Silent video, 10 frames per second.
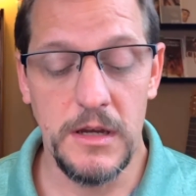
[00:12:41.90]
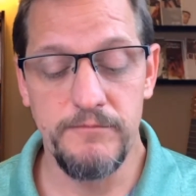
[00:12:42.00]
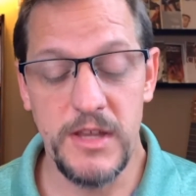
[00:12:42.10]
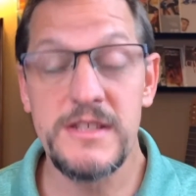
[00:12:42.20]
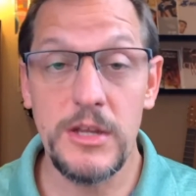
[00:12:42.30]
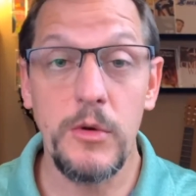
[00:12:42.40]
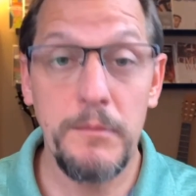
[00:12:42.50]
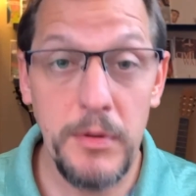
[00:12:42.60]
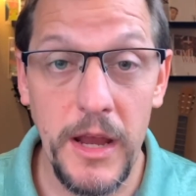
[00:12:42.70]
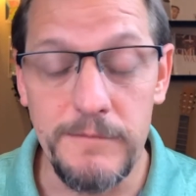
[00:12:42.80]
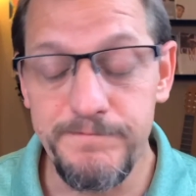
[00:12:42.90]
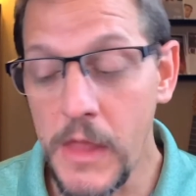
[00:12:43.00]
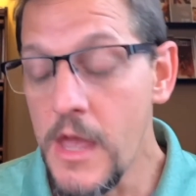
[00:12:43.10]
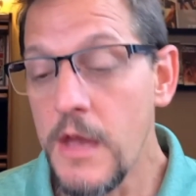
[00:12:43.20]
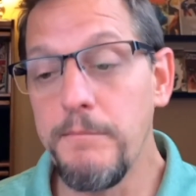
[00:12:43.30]
considerate player.
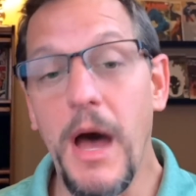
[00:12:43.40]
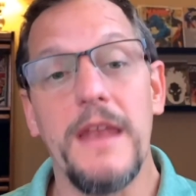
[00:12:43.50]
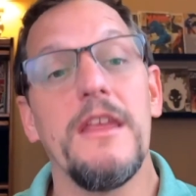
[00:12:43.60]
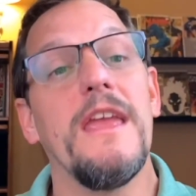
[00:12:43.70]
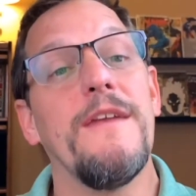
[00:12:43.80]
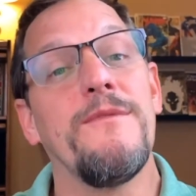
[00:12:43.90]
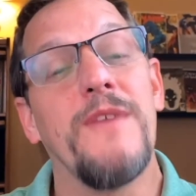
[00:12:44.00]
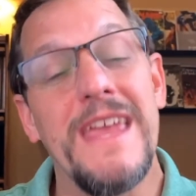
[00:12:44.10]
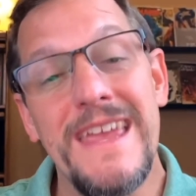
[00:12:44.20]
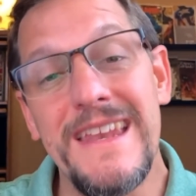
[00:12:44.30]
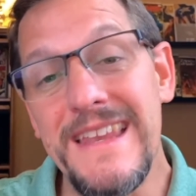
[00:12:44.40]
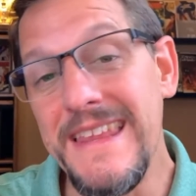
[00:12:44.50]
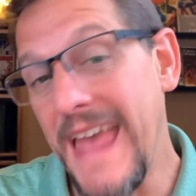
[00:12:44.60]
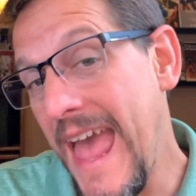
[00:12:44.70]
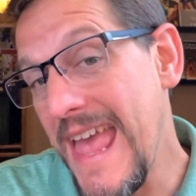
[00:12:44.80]
But if in
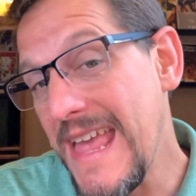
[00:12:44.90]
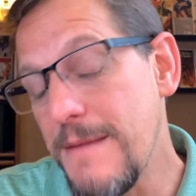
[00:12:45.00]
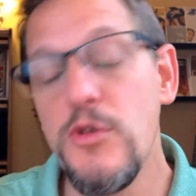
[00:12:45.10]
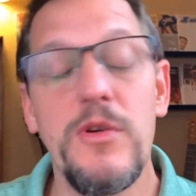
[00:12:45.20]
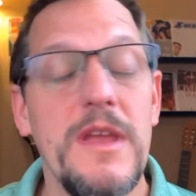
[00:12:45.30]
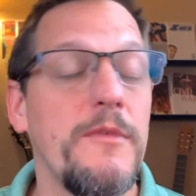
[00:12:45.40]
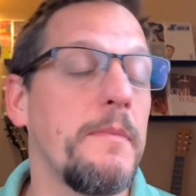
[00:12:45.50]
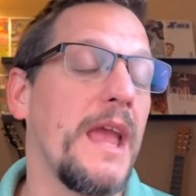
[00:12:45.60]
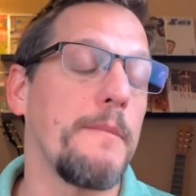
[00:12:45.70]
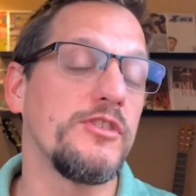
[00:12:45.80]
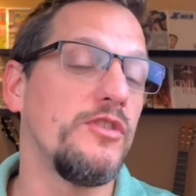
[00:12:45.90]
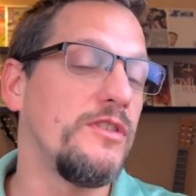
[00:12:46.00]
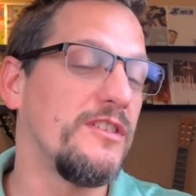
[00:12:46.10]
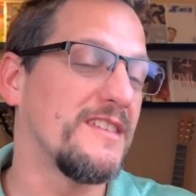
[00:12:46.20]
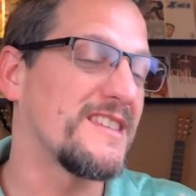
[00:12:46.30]
game you give them the
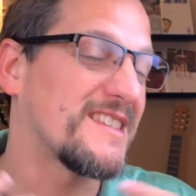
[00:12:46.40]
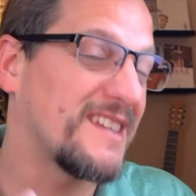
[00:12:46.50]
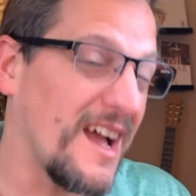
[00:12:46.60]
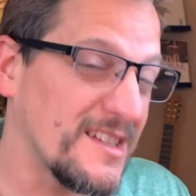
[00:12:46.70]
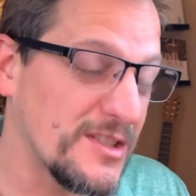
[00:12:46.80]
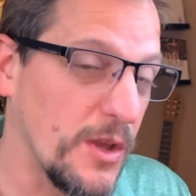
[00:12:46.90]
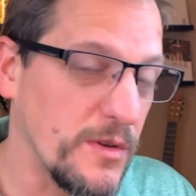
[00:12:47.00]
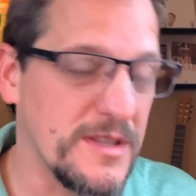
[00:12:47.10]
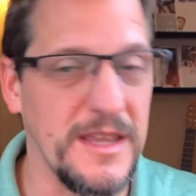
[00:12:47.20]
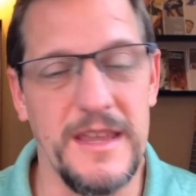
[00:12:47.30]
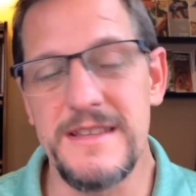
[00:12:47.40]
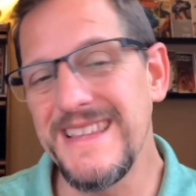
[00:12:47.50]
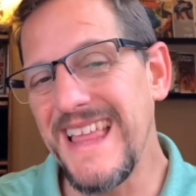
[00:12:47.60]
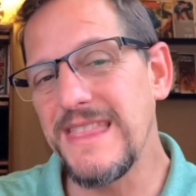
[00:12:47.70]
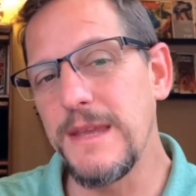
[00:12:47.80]
opportunity to discuss those things,
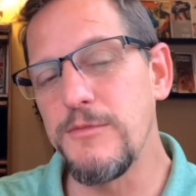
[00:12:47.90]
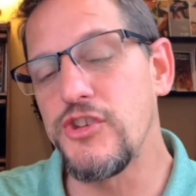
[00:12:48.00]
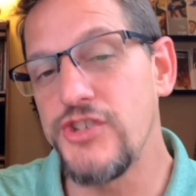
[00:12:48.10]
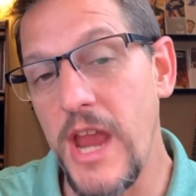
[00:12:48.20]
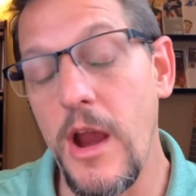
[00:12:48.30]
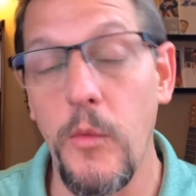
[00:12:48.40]
let them share.